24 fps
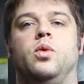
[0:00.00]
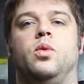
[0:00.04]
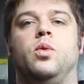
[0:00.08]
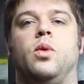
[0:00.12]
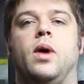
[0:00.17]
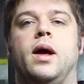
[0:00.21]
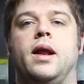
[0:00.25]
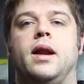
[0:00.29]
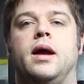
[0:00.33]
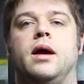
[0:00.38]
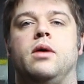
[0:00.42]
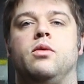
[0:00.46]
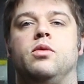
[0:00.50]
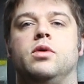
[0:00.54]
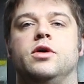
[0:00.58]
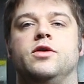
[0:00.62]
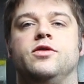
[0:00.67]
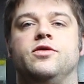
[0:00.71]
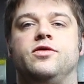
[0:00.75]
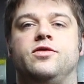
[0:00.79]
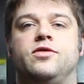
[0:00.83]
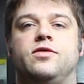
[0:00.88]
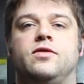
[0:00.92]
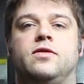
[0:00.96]
When I
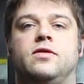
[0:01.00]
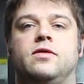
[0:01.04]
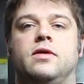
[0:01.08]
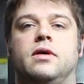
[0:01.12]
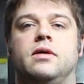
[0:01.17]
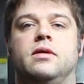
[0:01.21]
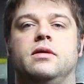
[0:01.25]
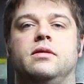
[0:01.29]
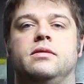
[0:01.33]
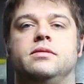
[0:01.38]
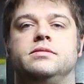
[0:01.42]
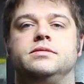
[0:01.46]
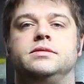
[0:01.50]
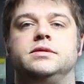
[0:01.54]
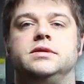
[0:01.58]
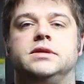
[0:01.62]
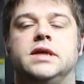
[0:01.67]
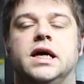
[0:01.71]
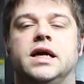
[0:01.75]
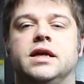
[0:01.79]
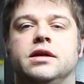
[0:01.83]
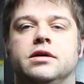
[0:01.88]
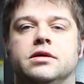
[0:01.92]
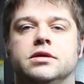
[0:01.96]
was
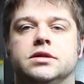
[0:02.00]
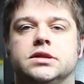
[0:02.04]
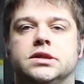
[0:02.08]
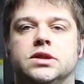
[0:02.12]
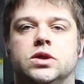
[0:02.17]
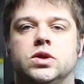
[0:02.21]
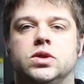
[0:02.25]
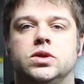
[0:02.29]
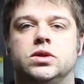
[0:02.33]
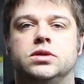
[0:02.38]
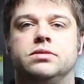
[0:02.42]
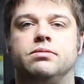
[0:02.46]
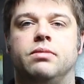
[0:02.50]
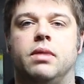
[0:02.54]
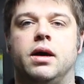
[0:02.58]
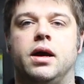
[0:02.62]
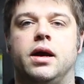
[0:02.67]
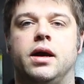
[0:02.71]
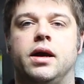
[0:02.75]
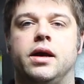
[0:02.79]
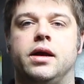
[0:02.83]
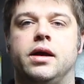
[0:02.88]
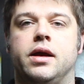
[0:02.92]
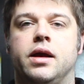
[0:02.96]
10 years old,
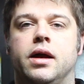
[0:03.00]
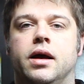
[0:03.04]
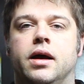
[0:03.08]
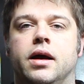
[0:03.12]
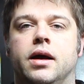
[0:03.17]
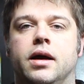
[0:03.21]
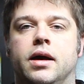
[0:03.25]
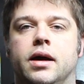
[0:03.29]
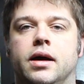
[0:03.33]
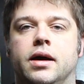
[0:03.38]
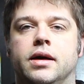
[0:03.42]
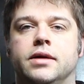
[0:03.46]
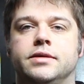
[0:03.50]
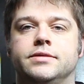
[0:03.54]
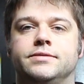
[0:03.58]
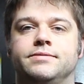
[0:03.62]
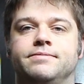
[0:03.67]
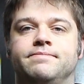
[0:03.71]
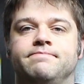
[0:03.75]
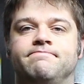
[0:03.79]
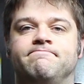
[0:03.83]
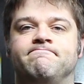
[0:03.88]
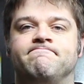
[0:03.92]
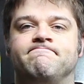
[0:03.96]
I
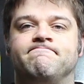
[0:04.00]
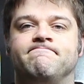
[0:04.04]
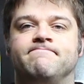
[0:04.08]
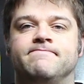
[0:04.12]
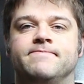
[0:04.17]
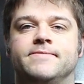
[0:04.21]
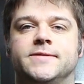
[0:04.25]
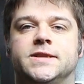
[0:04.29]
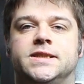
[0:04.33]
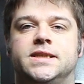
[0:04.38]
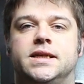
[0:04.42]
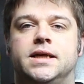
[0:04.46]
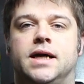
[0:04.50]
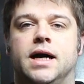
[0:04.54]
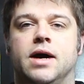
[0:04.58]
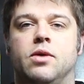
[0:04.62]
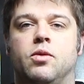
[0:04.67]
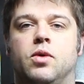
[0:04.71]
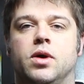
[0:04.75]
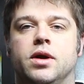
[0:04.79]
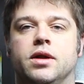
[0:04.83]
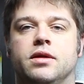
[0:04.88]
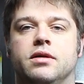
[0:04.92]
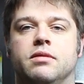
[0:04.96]

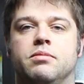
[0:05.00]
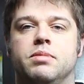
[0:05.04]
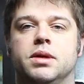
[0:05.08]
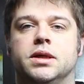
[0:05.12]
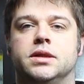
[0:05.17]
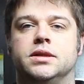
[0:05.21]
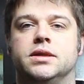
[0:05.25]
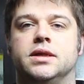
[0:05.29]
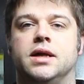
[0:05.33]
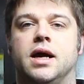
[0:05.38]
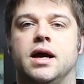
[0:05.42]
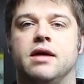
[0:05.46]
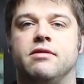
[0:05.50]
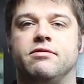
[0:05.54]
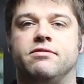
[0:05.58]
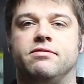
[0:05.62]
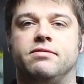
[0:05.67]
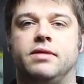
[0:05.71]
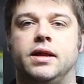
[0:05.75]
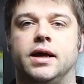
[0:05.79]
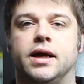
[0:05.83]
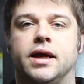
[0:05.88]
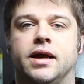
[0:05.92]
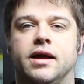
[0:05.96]
wanted to build a
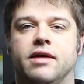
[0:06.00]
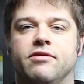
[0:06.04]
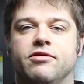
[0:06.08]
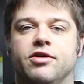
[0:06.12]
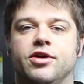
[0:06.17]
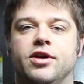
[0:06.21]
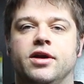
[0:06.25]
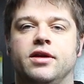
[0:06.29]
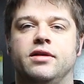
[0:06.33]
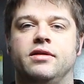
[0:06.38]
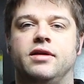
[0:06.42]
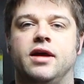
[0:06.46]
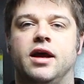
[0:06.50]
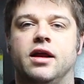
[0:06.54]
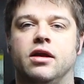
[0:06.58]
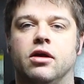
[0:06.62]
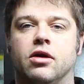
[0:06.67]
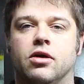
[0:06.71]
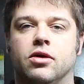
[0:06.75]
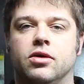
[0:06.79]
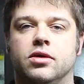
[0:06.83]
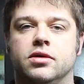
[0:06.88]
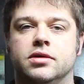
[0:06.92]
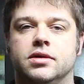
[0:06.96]
knife, like every
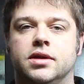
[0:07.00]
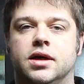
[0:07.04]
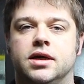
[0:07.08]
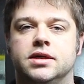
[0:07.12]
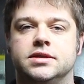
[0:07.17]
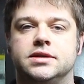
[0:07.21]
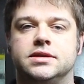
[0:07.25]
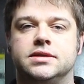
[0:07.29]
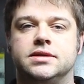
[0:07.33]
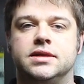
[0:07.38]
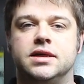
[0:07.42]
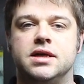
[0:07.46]
10-year-old does.